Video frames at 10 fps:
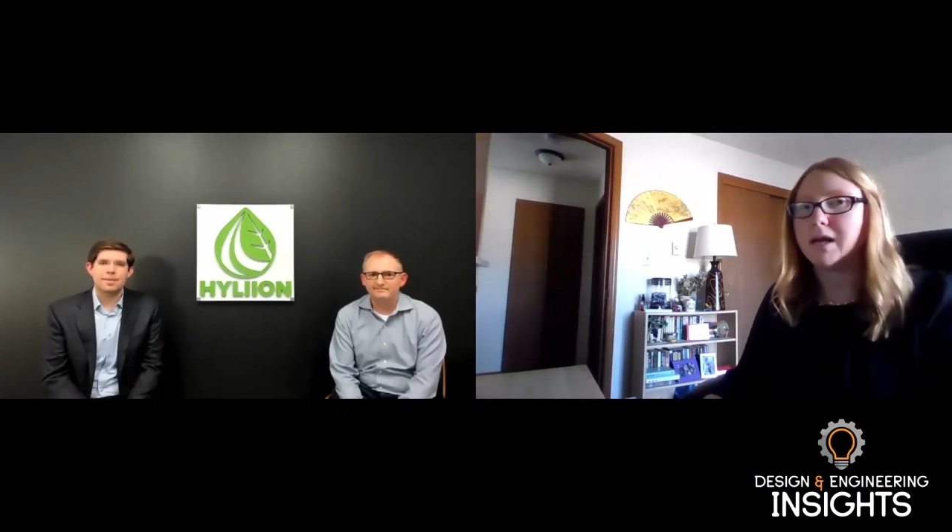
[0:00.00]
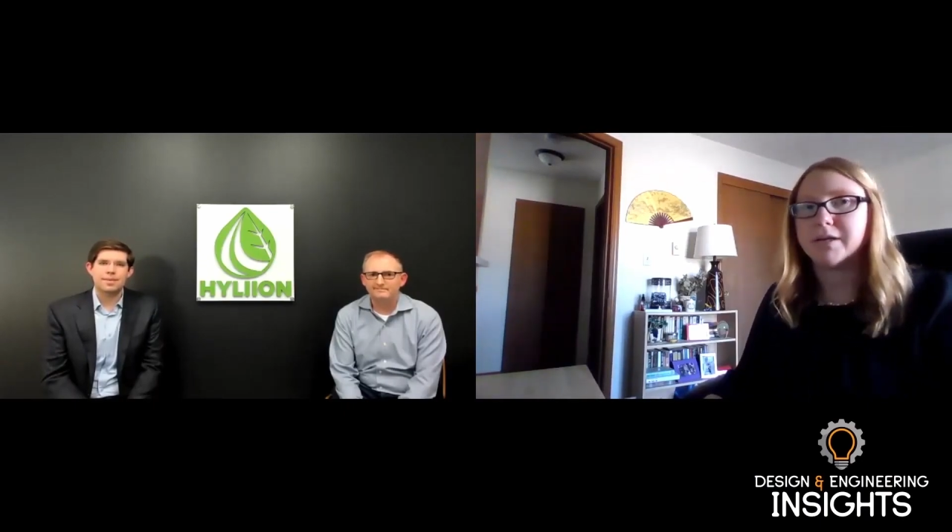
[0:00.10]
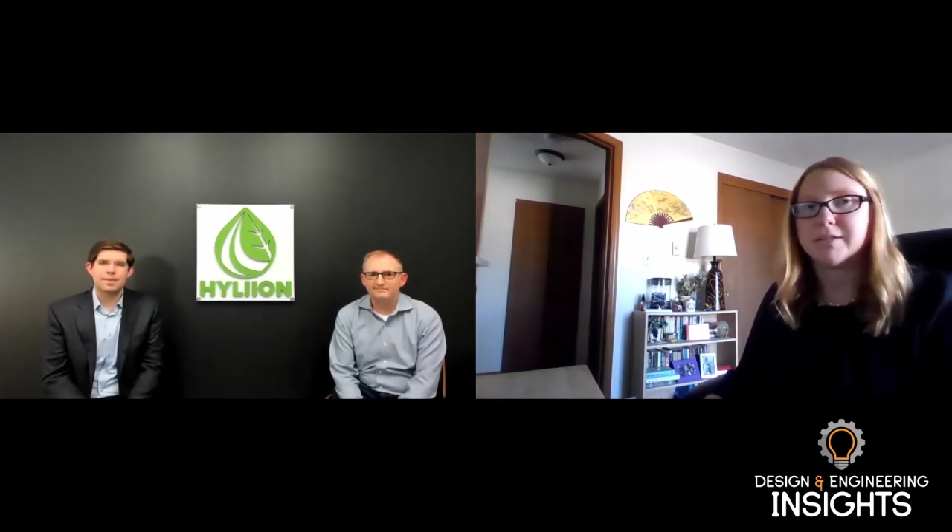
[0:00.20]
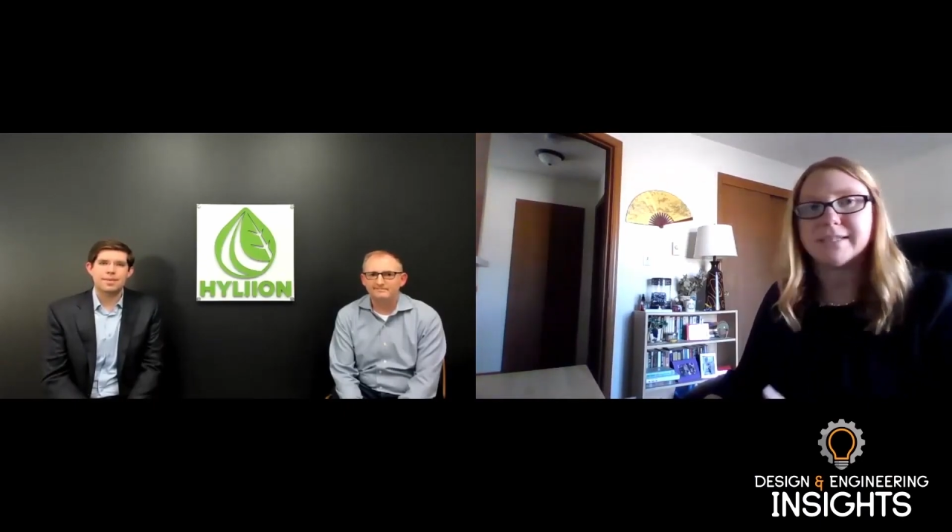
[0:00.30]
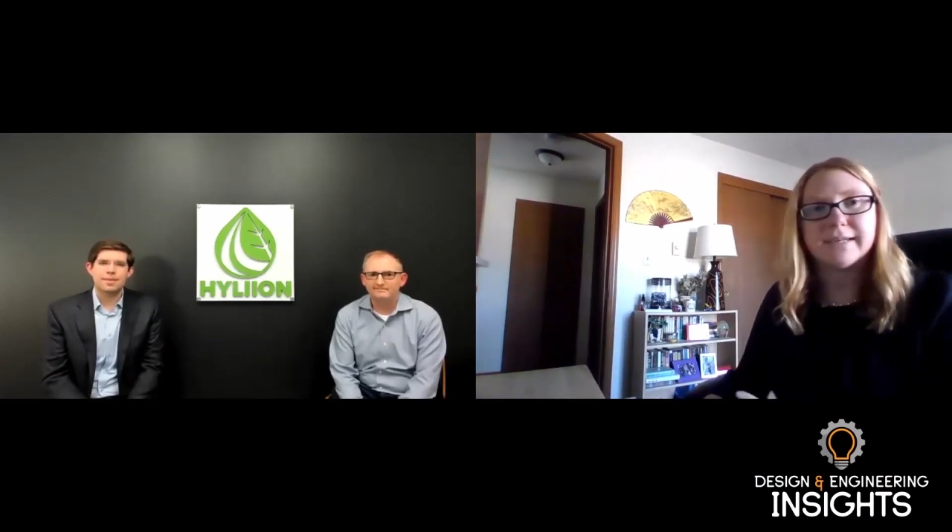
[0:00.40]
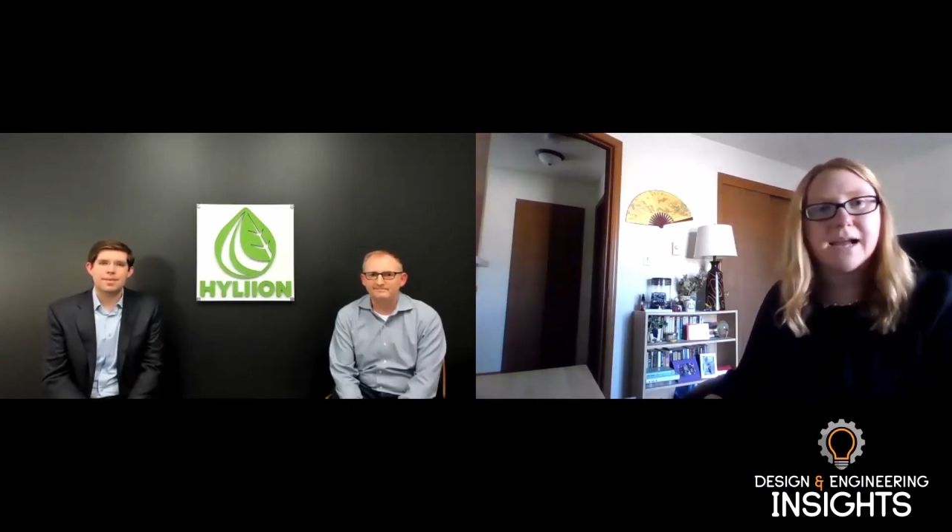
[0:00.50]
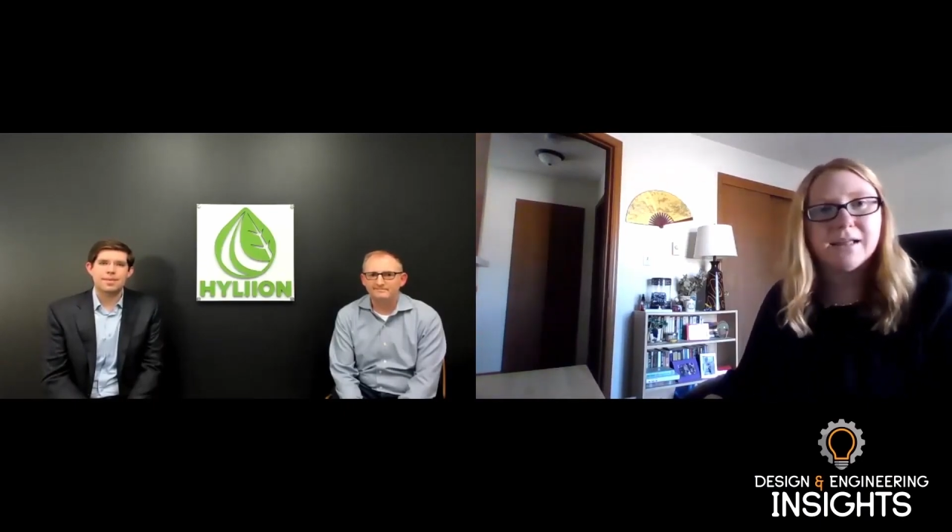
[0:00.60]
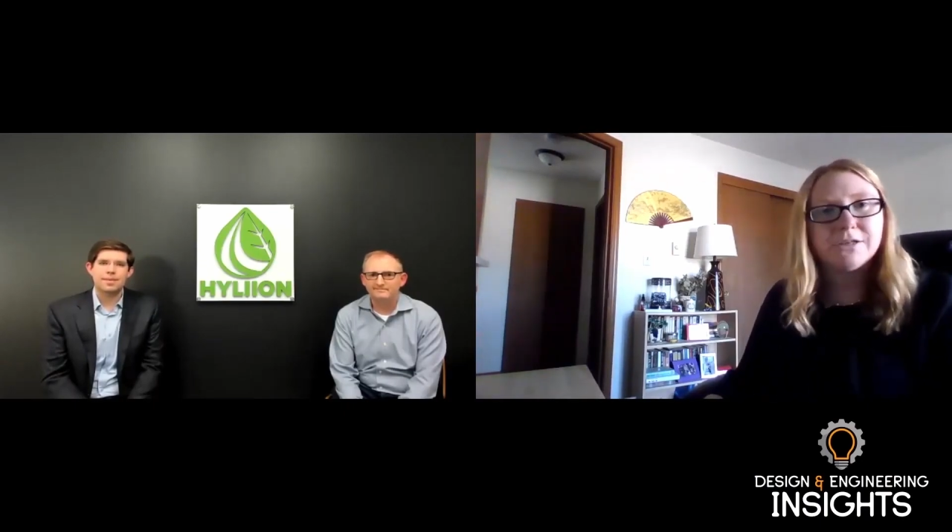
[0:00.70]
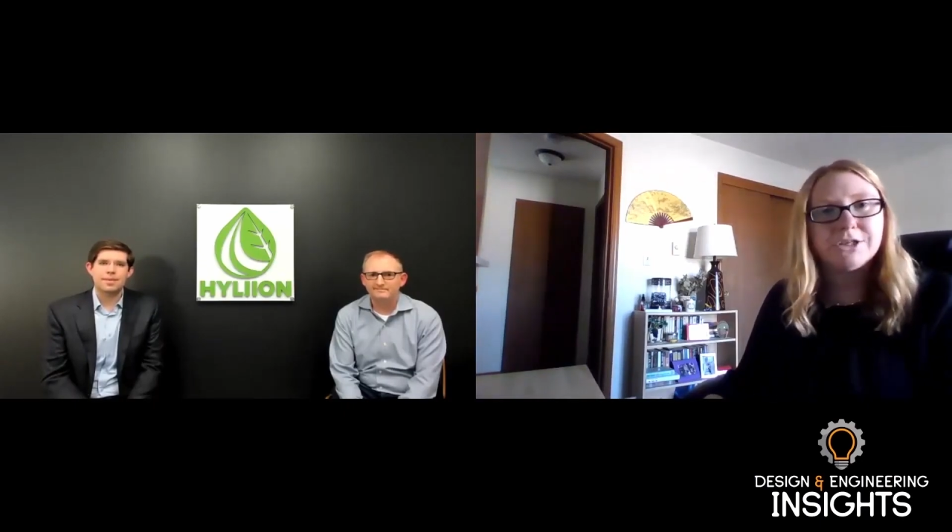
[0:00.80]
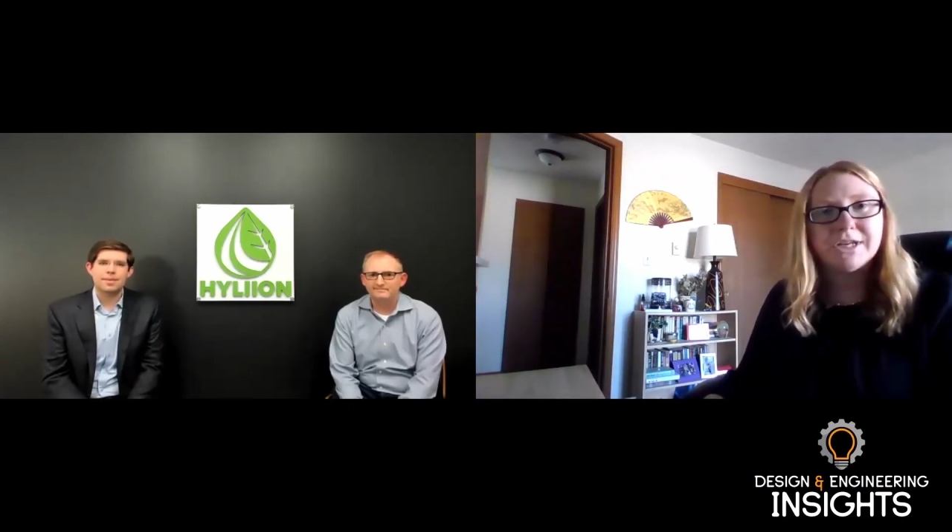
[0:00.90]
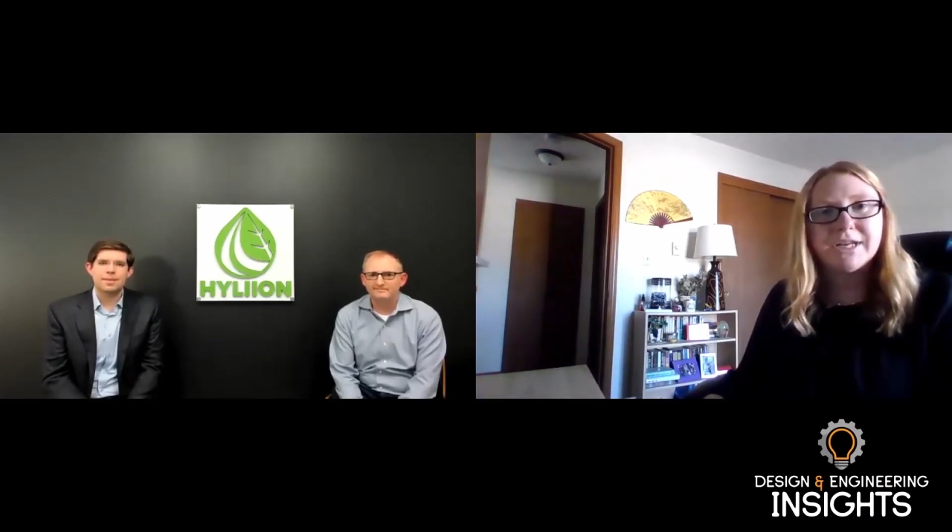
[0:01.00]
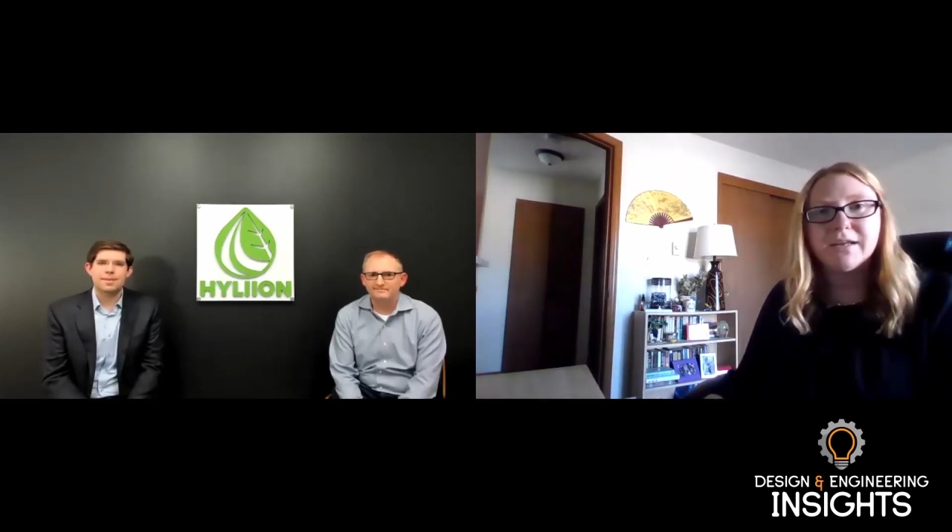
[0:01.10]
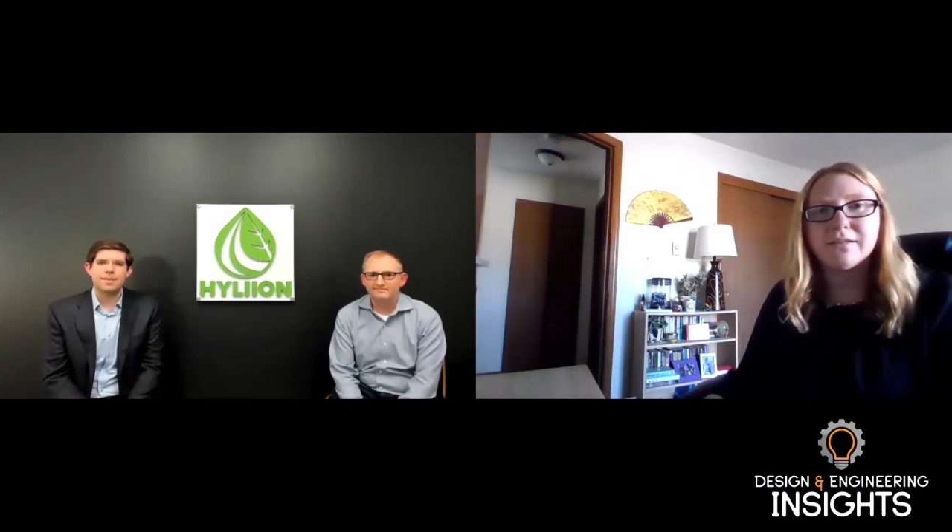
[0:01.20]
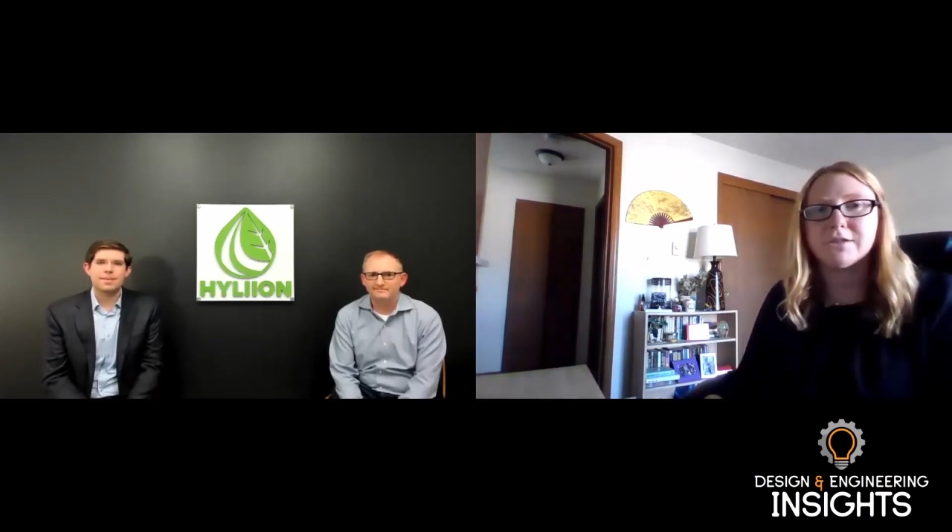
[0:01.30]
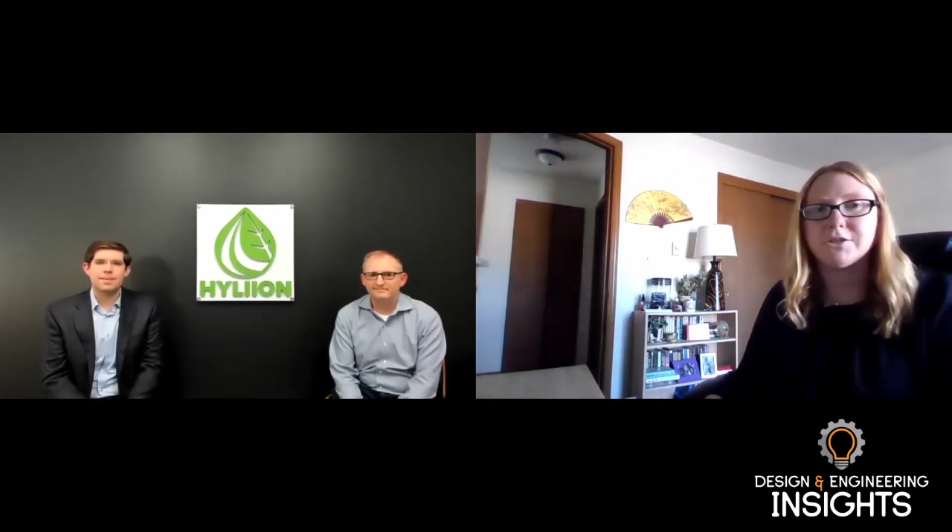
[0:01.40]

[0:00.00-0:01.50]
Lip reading: your technology and the